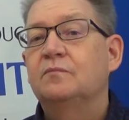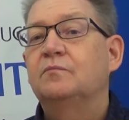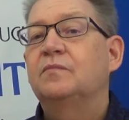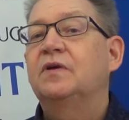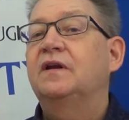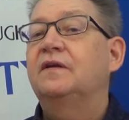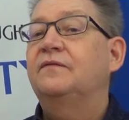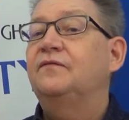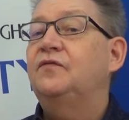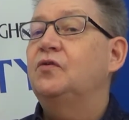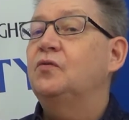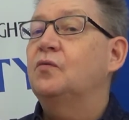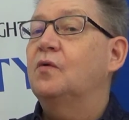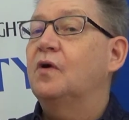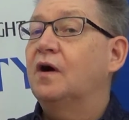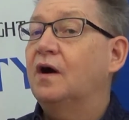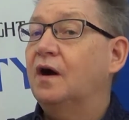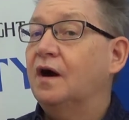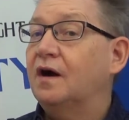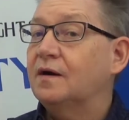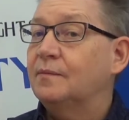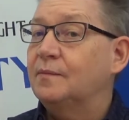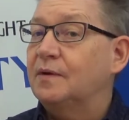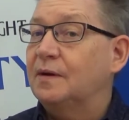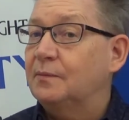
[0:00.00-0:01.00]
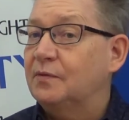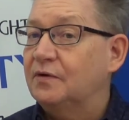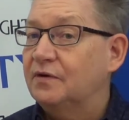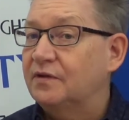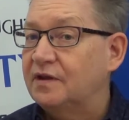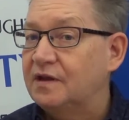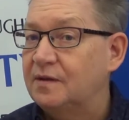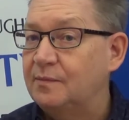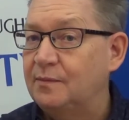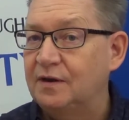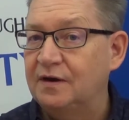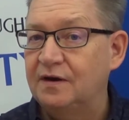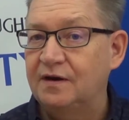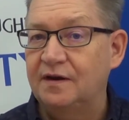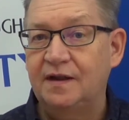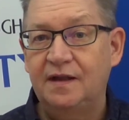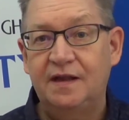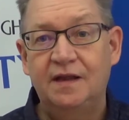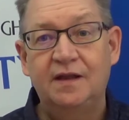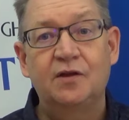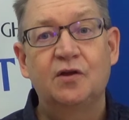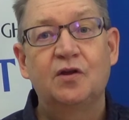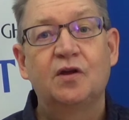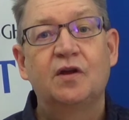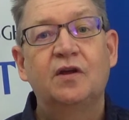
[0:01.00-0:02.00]
But if you are a member of the
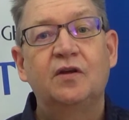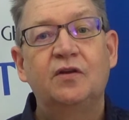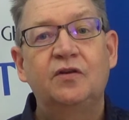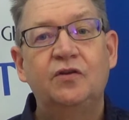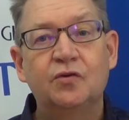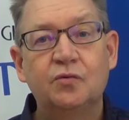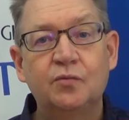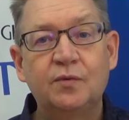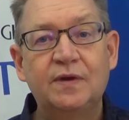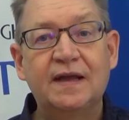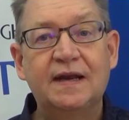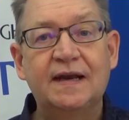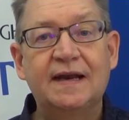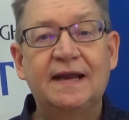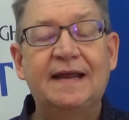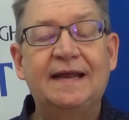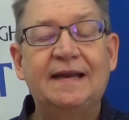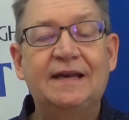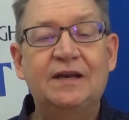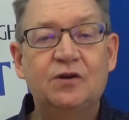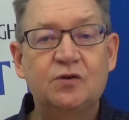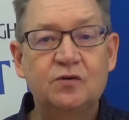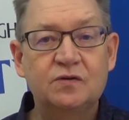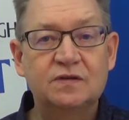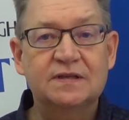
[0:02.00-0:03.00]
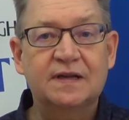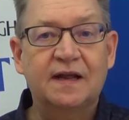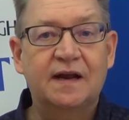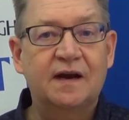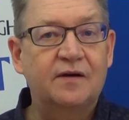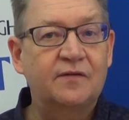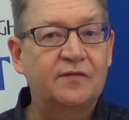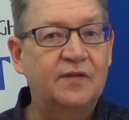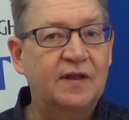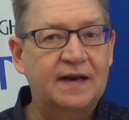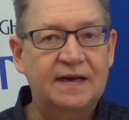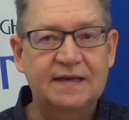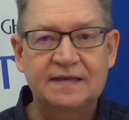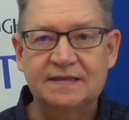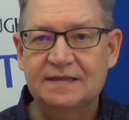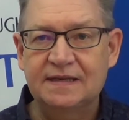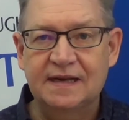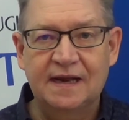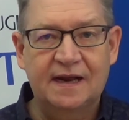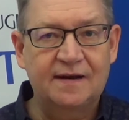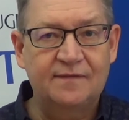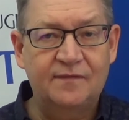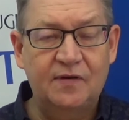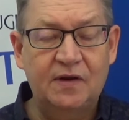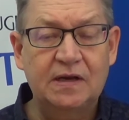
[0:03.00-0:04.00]
community, you get a newsletter that is
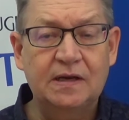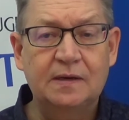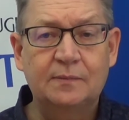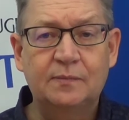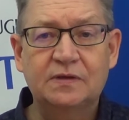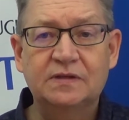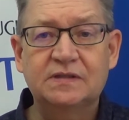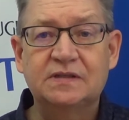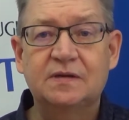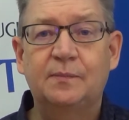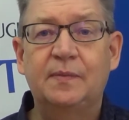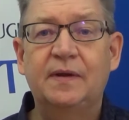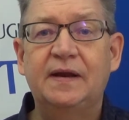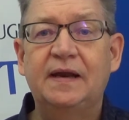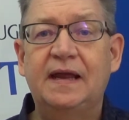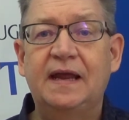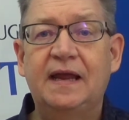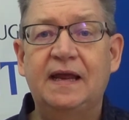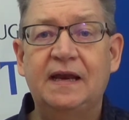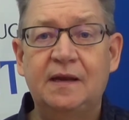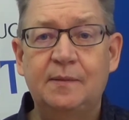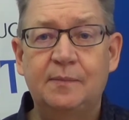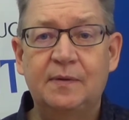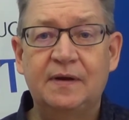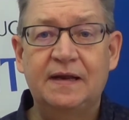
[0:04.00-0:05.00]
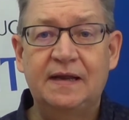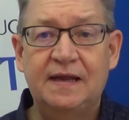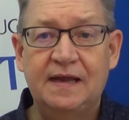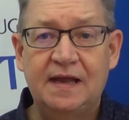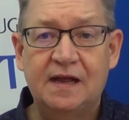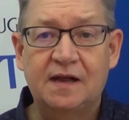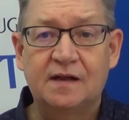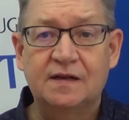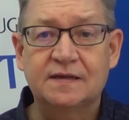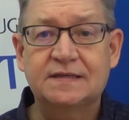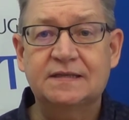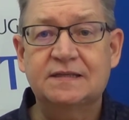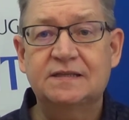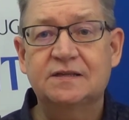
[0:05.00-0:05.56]
not available to anybody else.